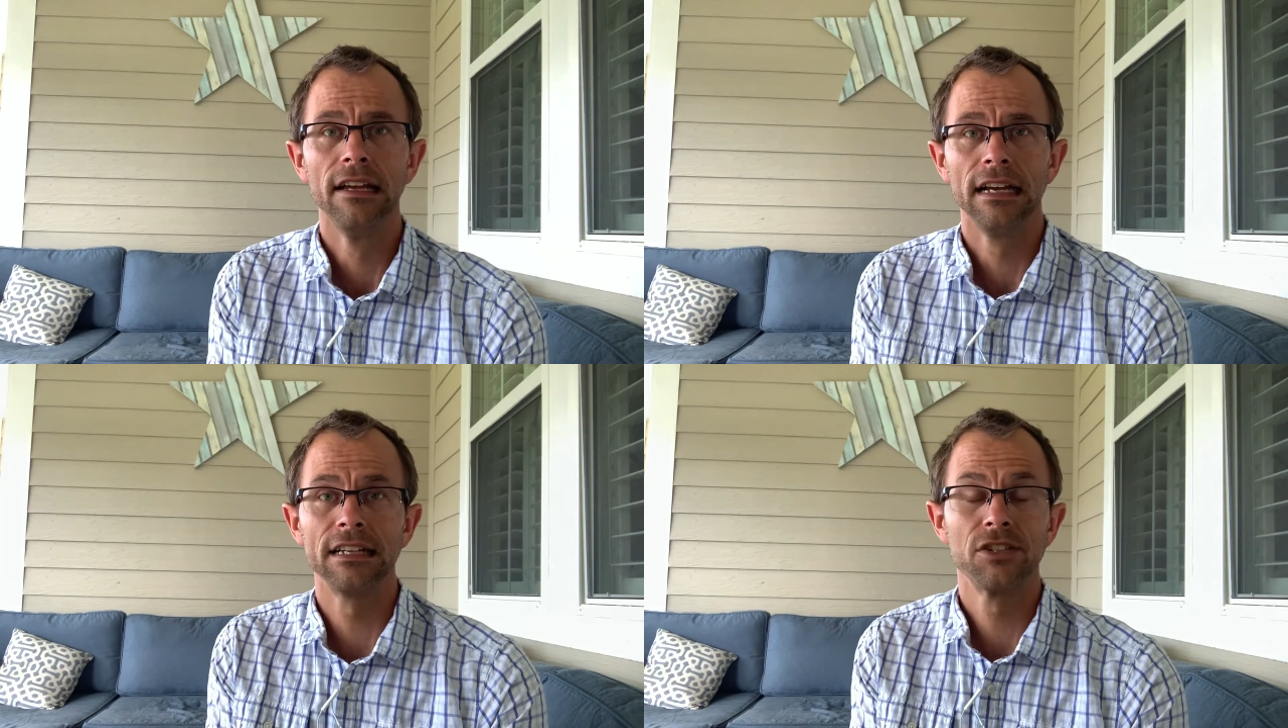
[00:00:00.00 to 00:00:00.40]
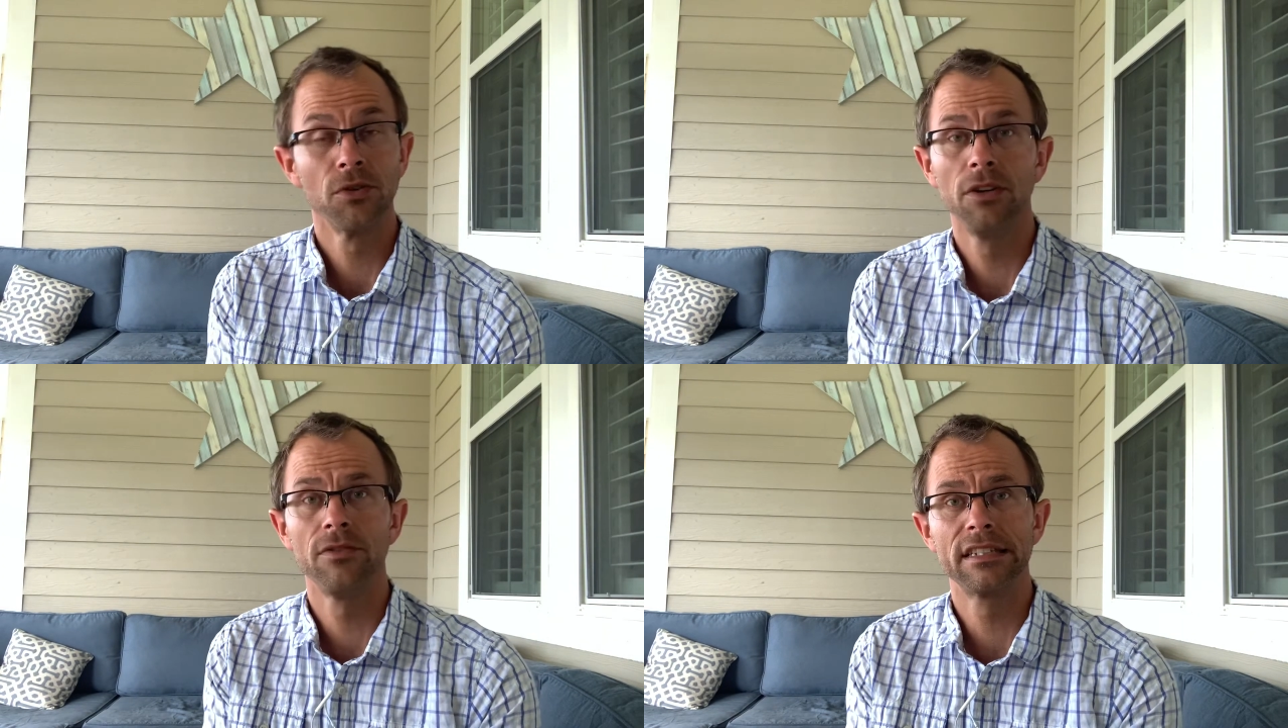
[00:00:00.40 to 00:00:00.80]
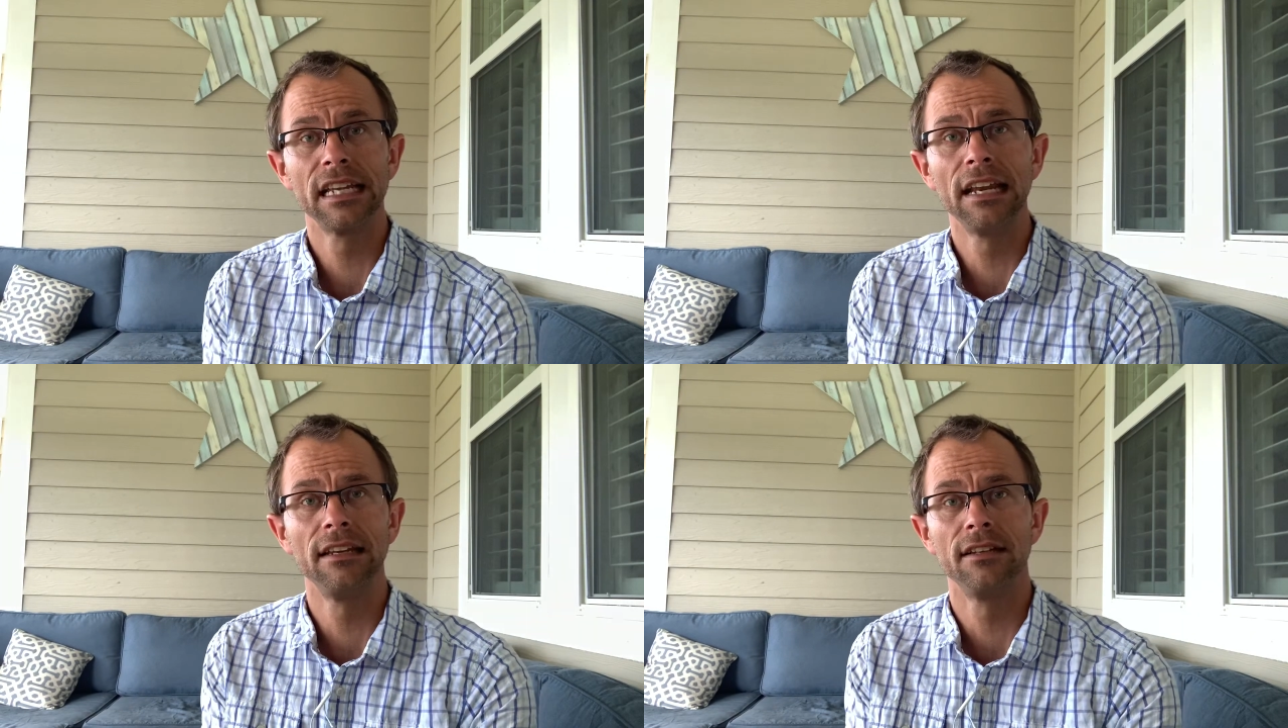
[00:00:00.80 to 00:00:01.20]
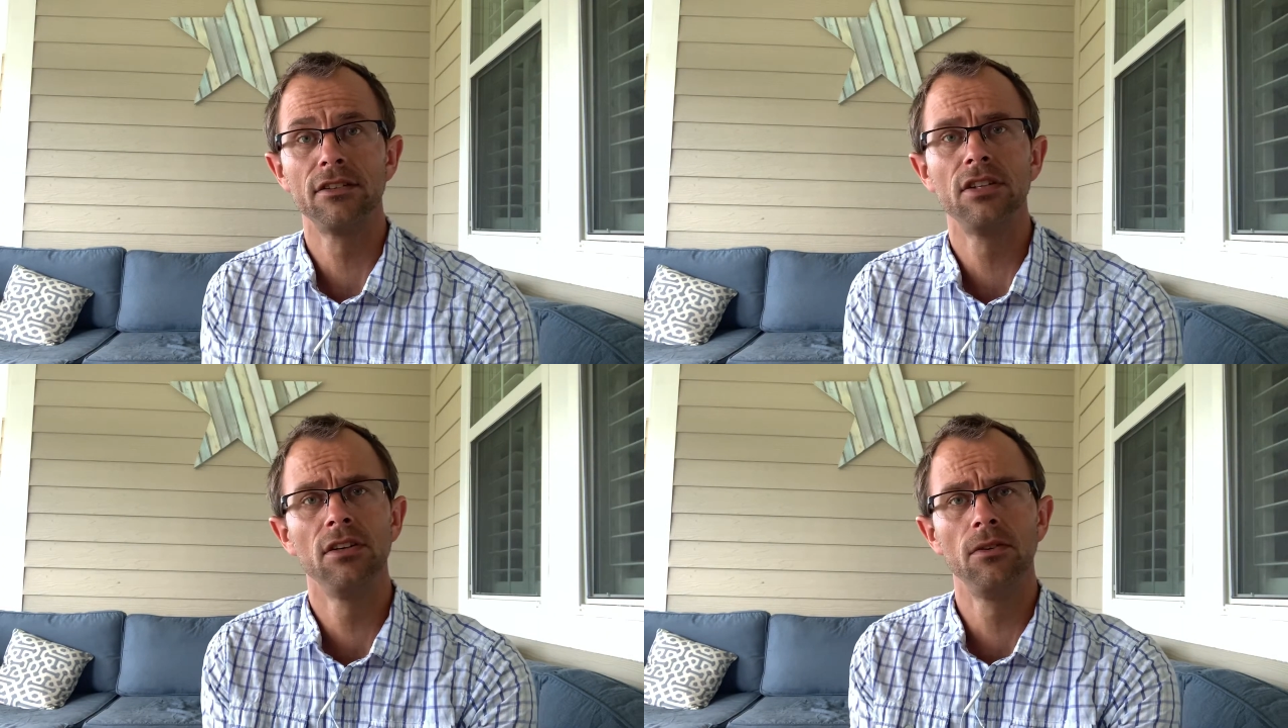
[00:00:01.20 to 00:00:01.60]
And so you would send it
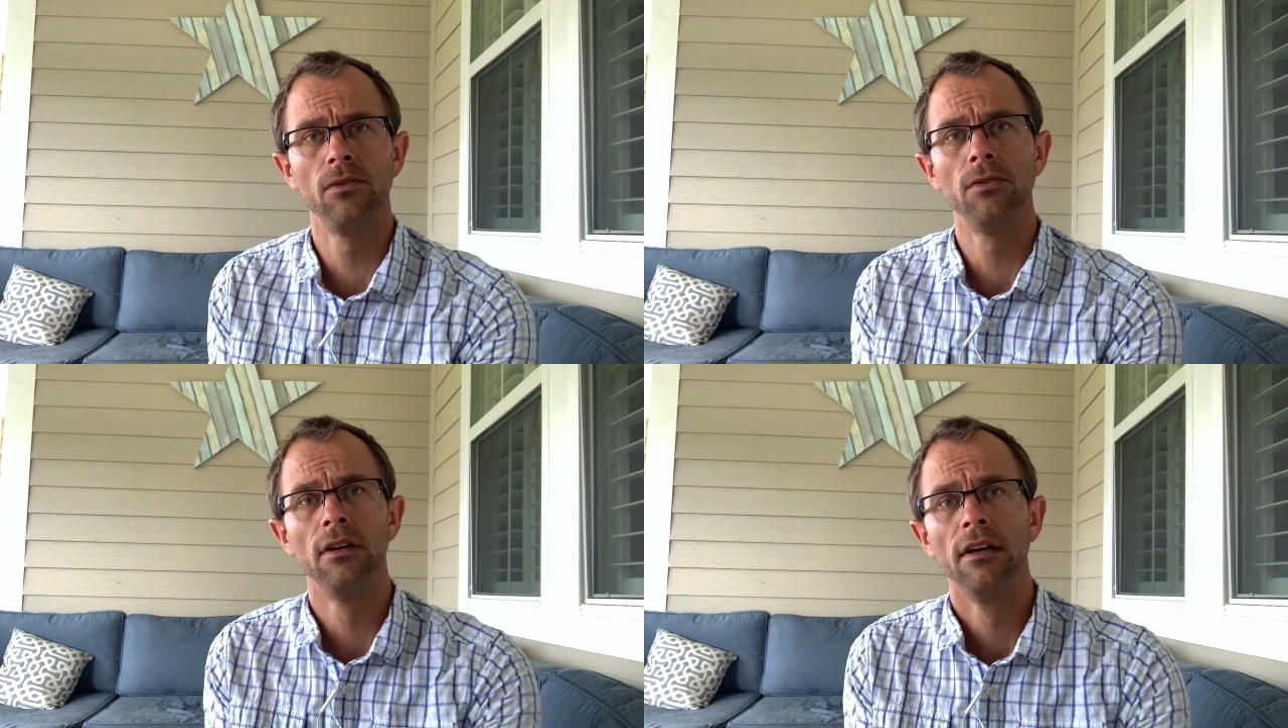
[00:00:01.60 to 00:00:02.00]
to